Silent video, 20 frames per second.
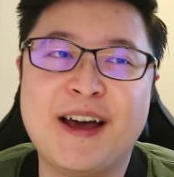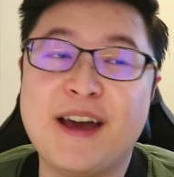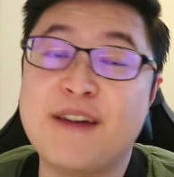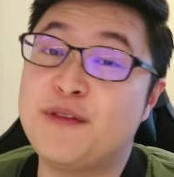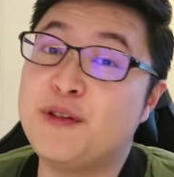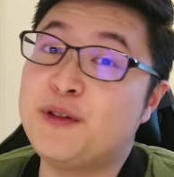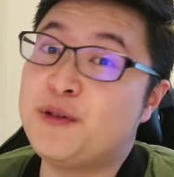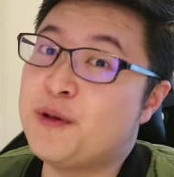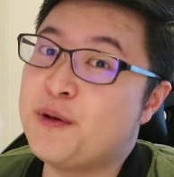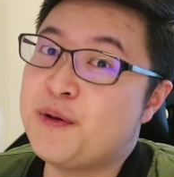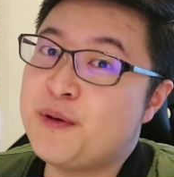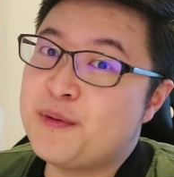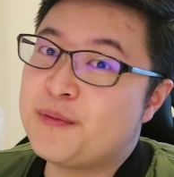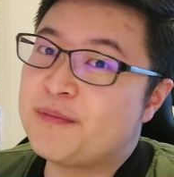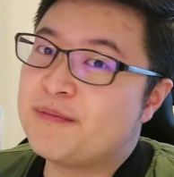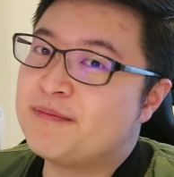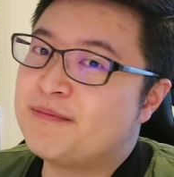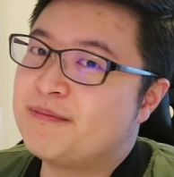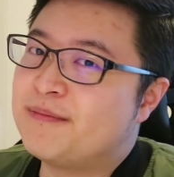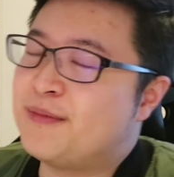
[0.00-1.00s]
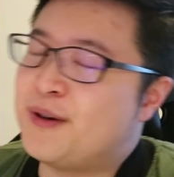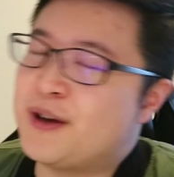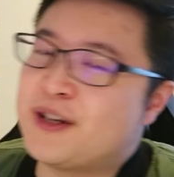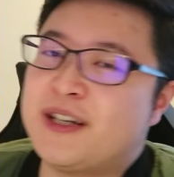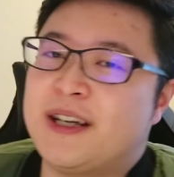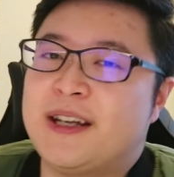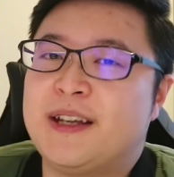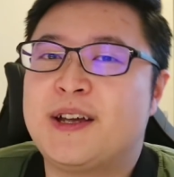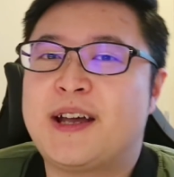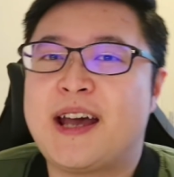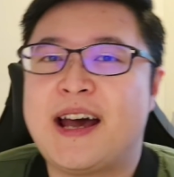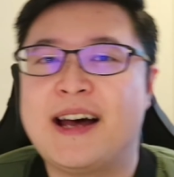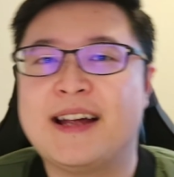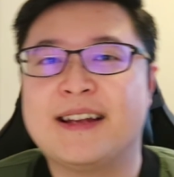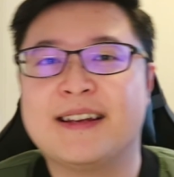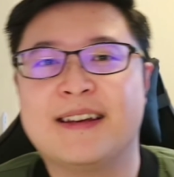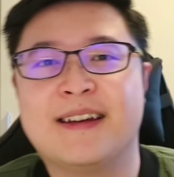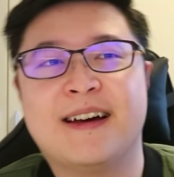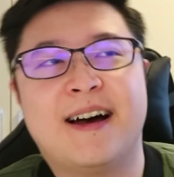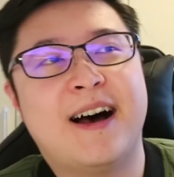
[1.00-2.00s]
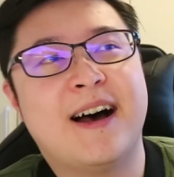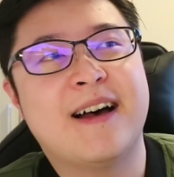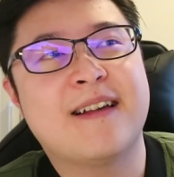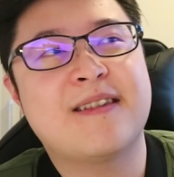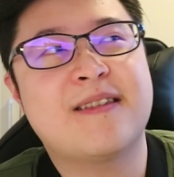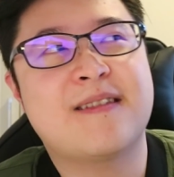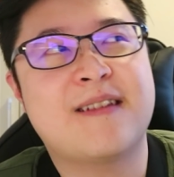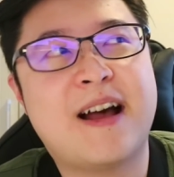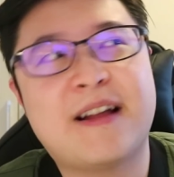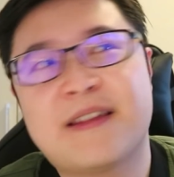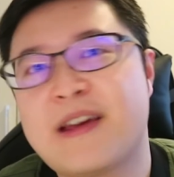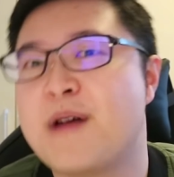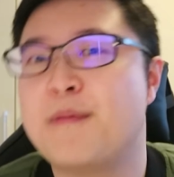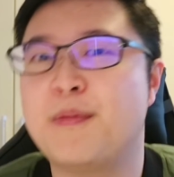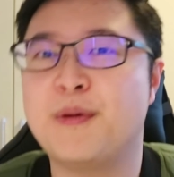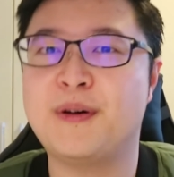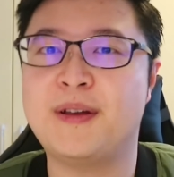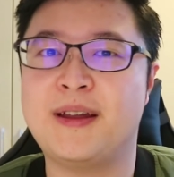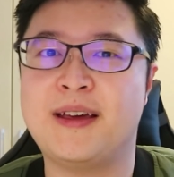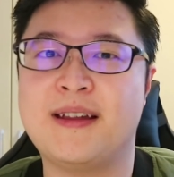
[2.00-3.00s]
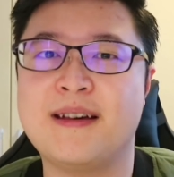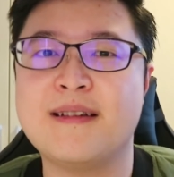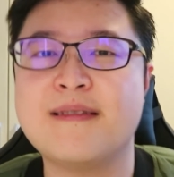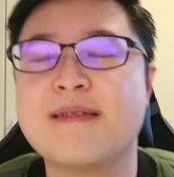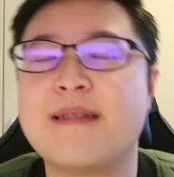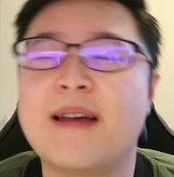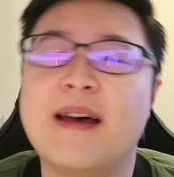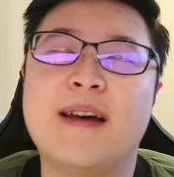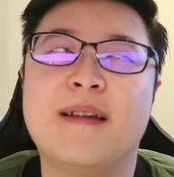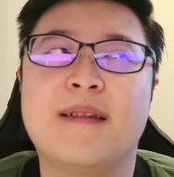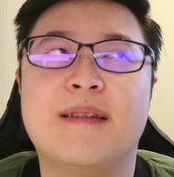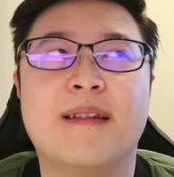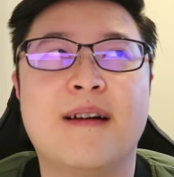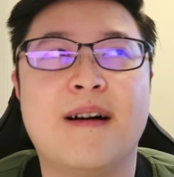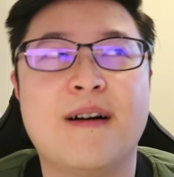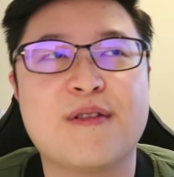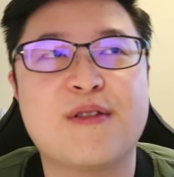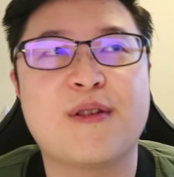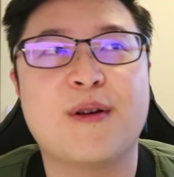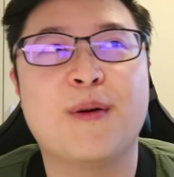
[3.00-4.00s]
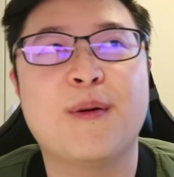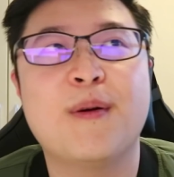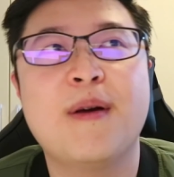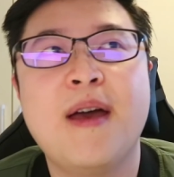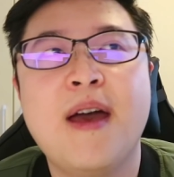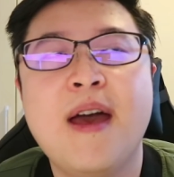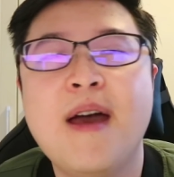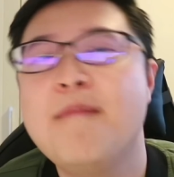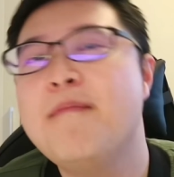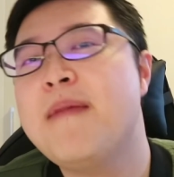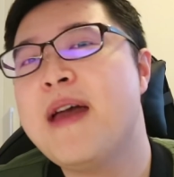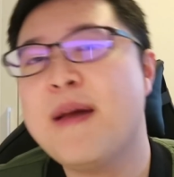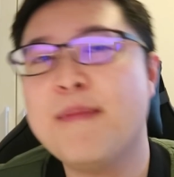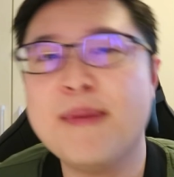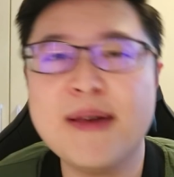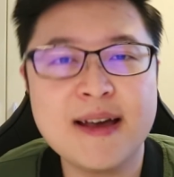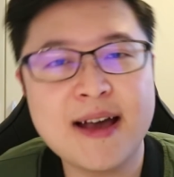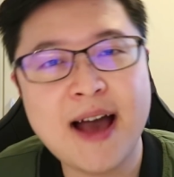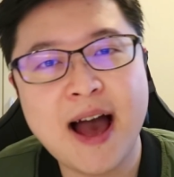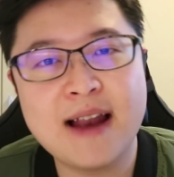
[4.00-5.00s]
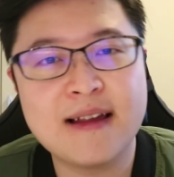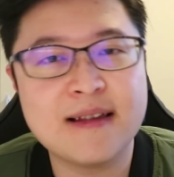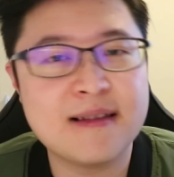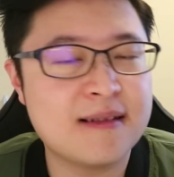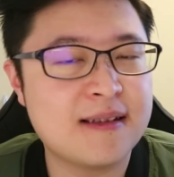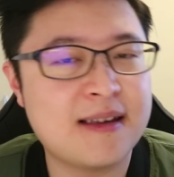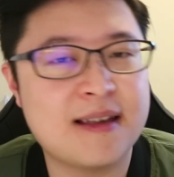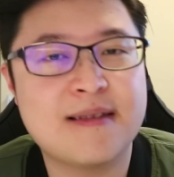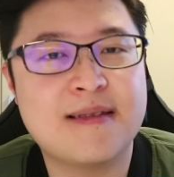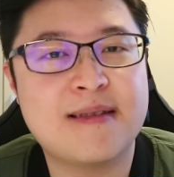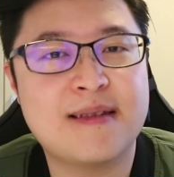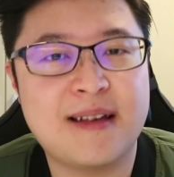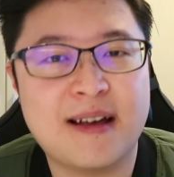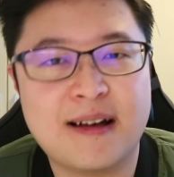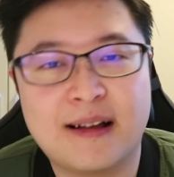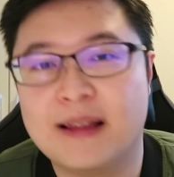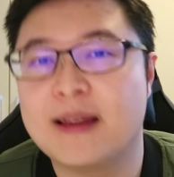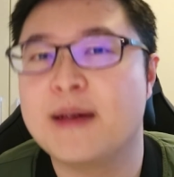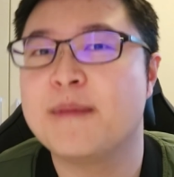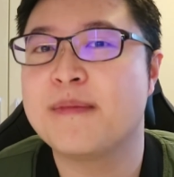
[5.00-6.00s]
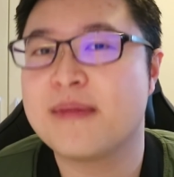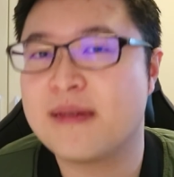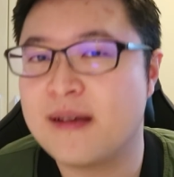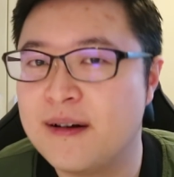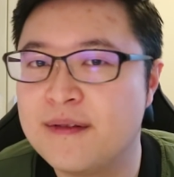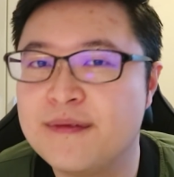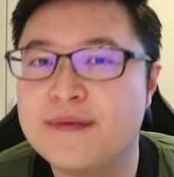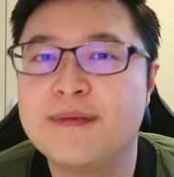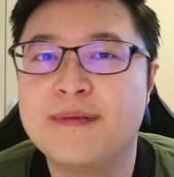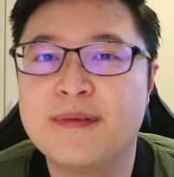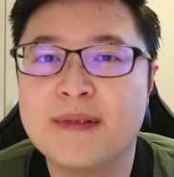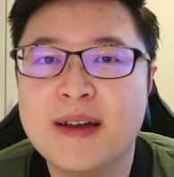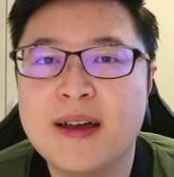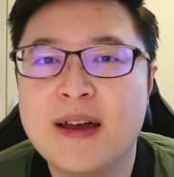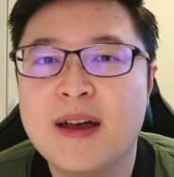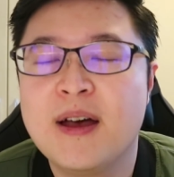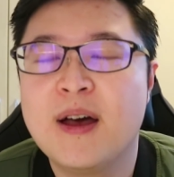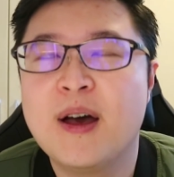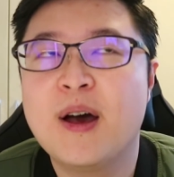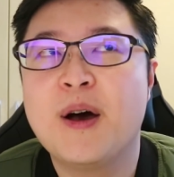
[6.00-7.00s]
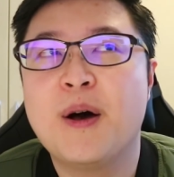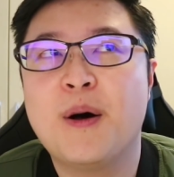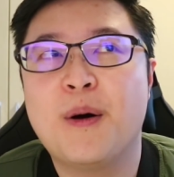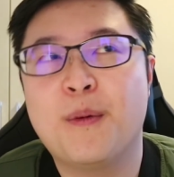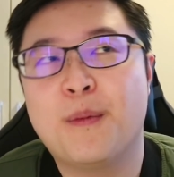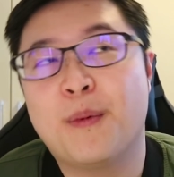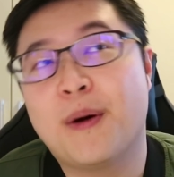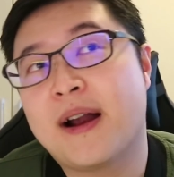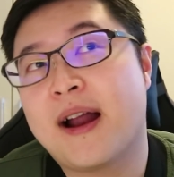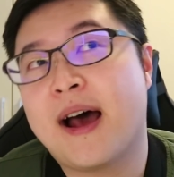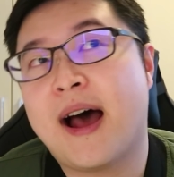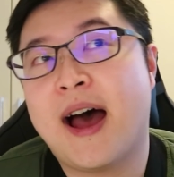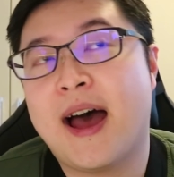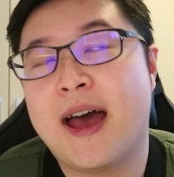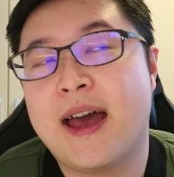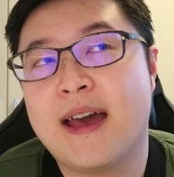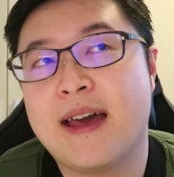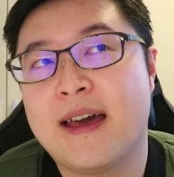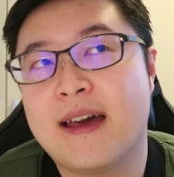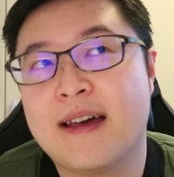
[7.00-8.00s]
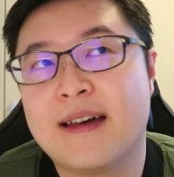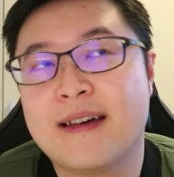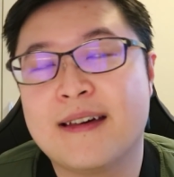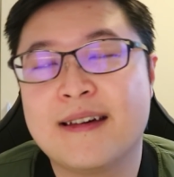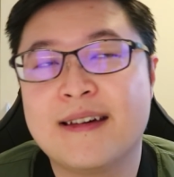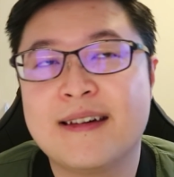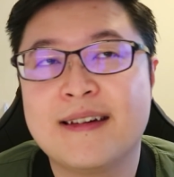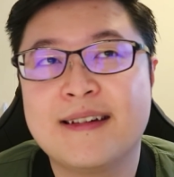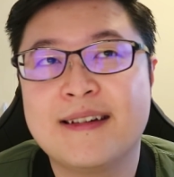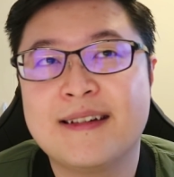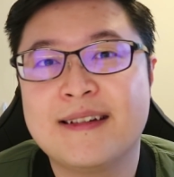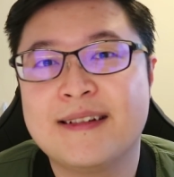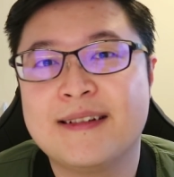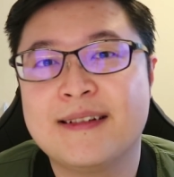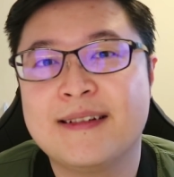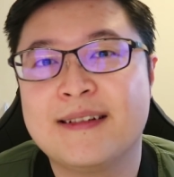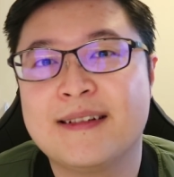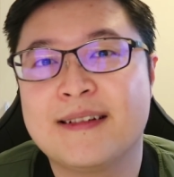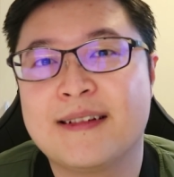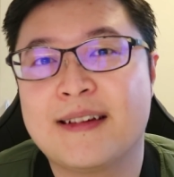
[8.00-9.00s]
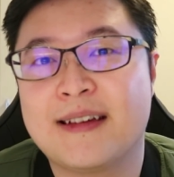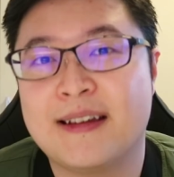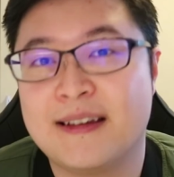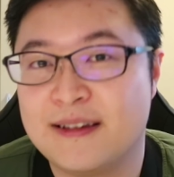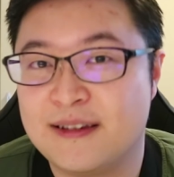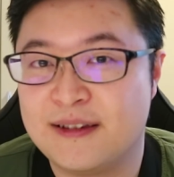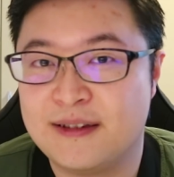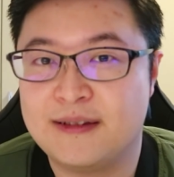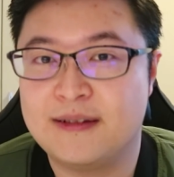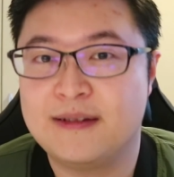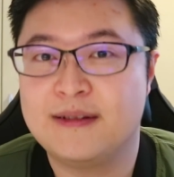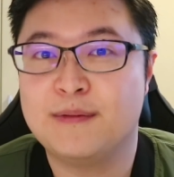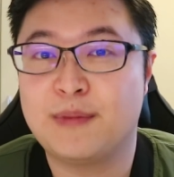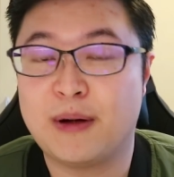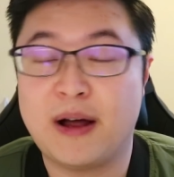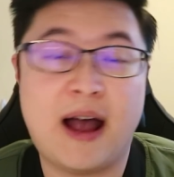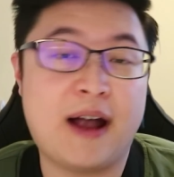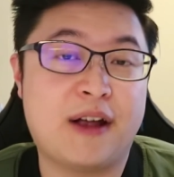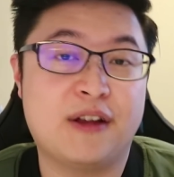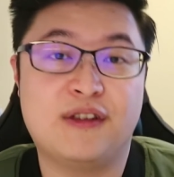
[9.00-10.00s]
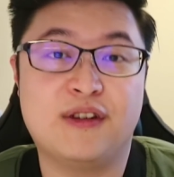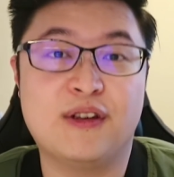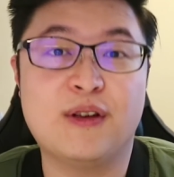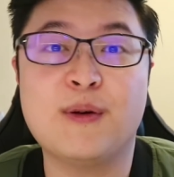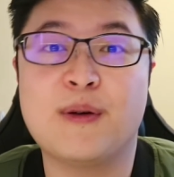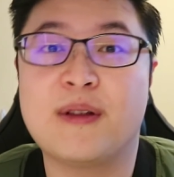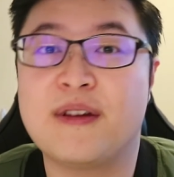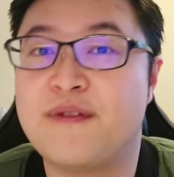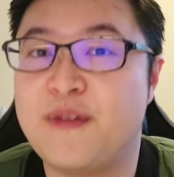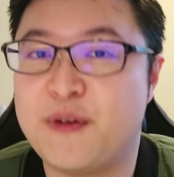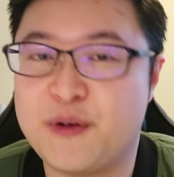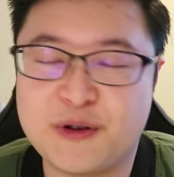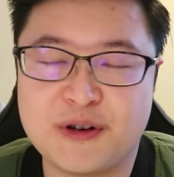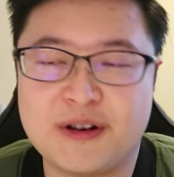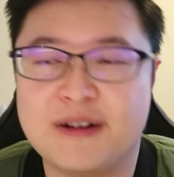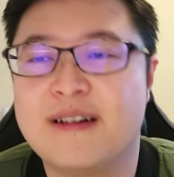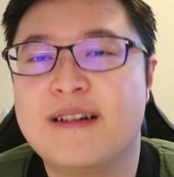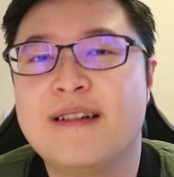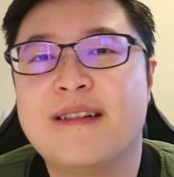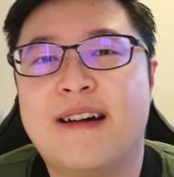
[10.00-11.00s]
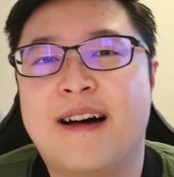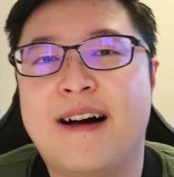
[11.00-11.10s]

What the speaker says: if you do watch it, you can see how terrible it is, and also maybe kind of can see a glimpse of what I could do in the future.